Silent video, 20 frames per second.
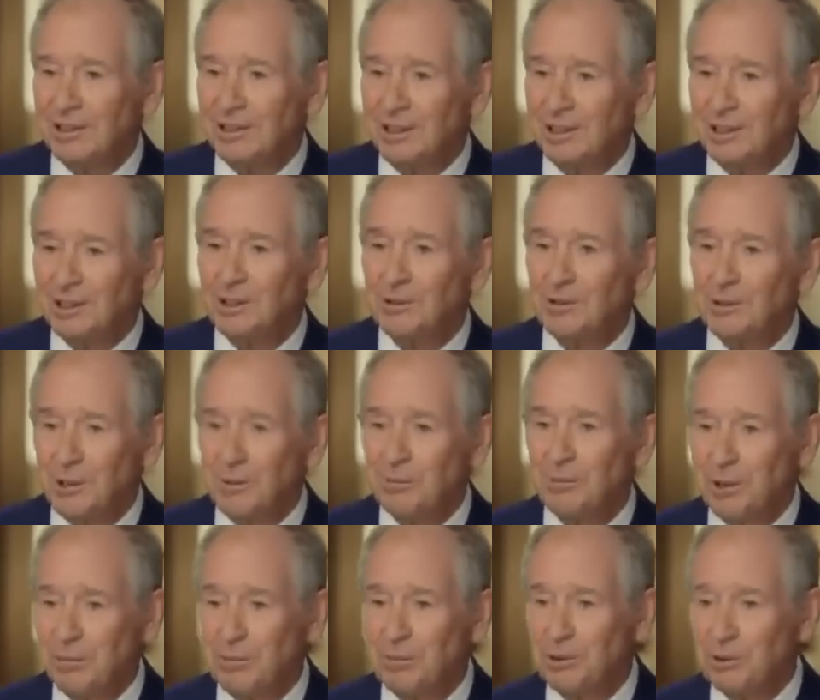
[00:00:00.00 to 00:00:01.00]
including
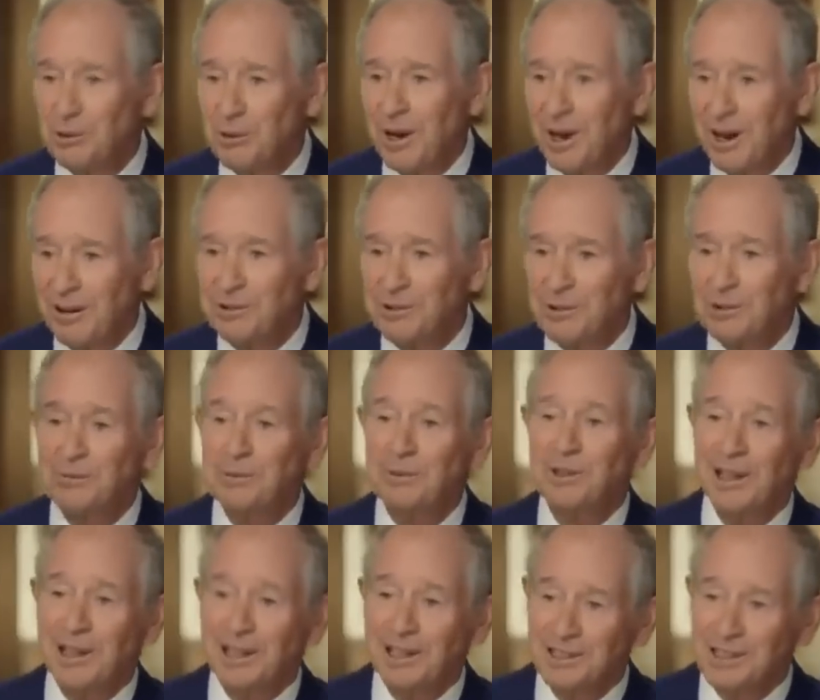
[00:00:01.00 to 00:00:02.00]
people who have
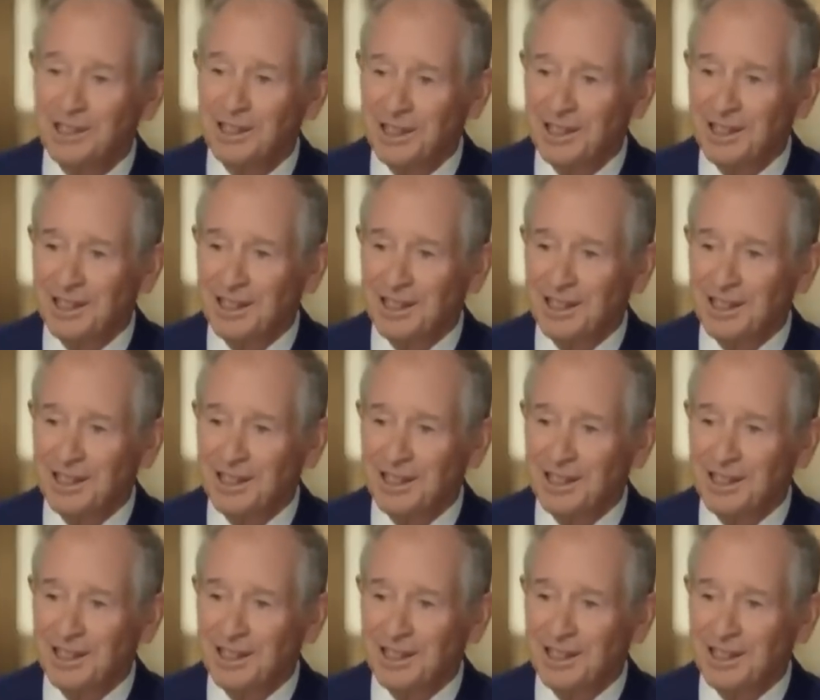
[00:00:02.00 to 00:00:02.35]
AAAs.